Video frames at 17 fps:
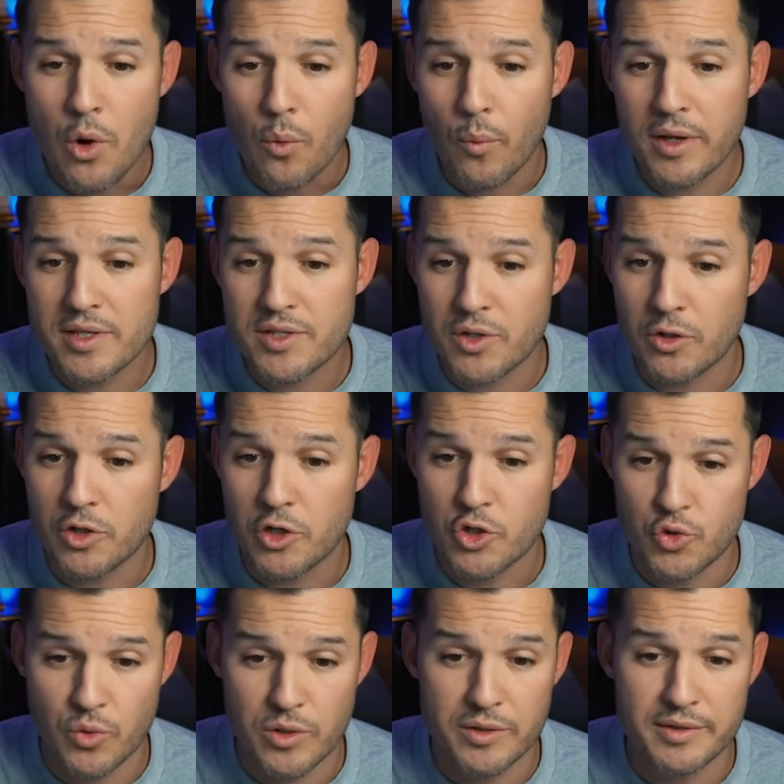we can start to
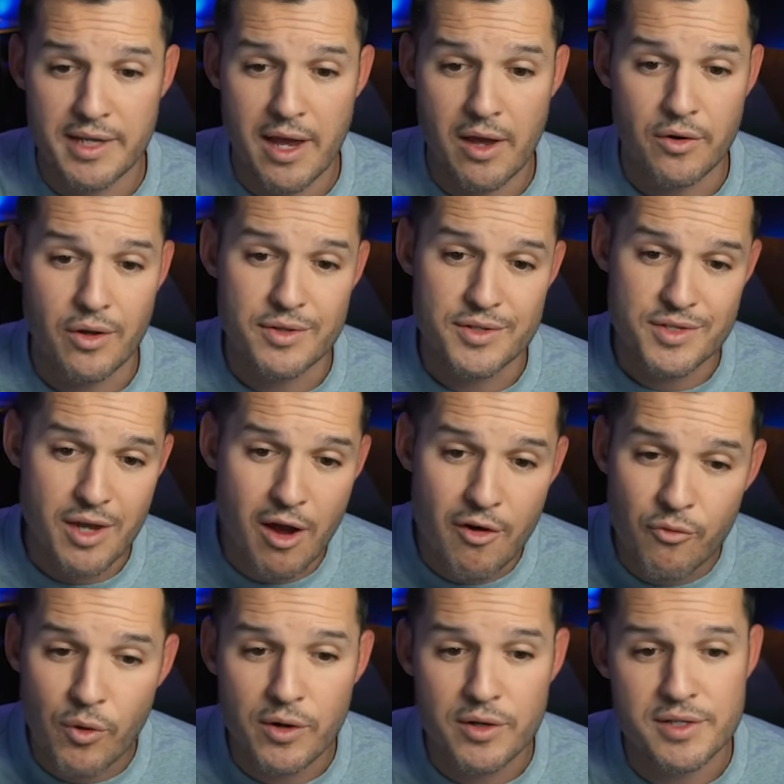drill down on
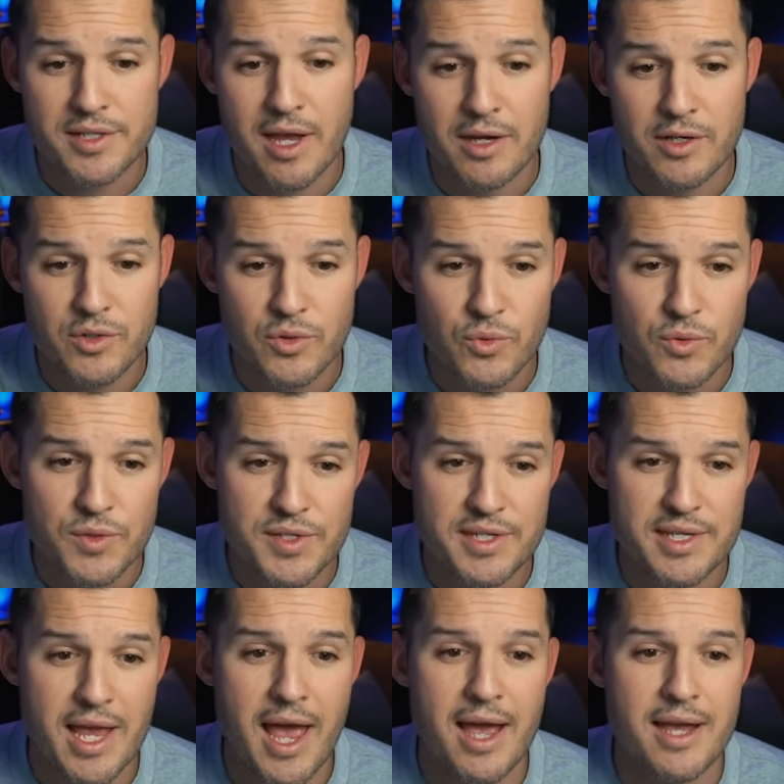software, design tools,
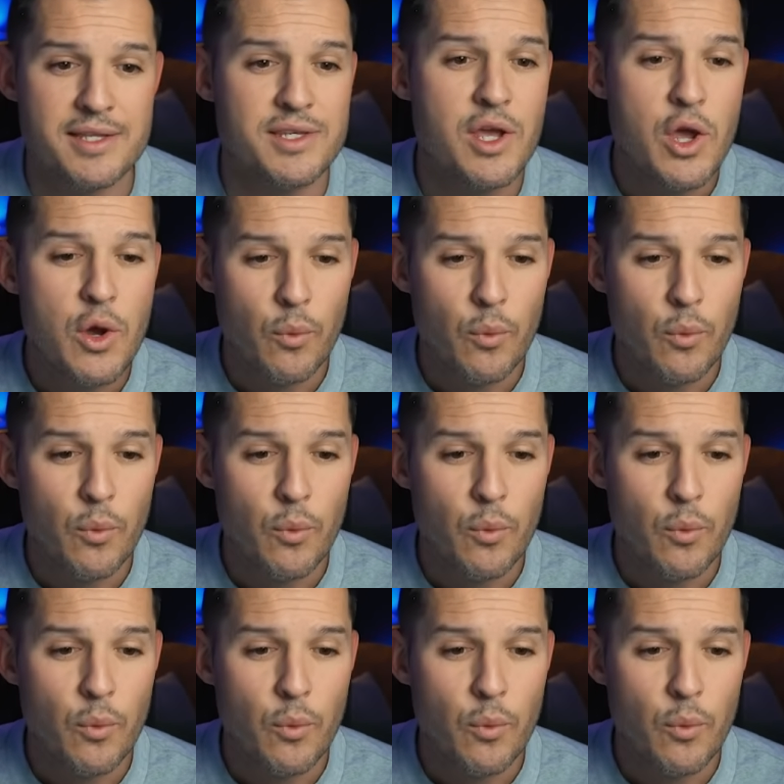SaaS.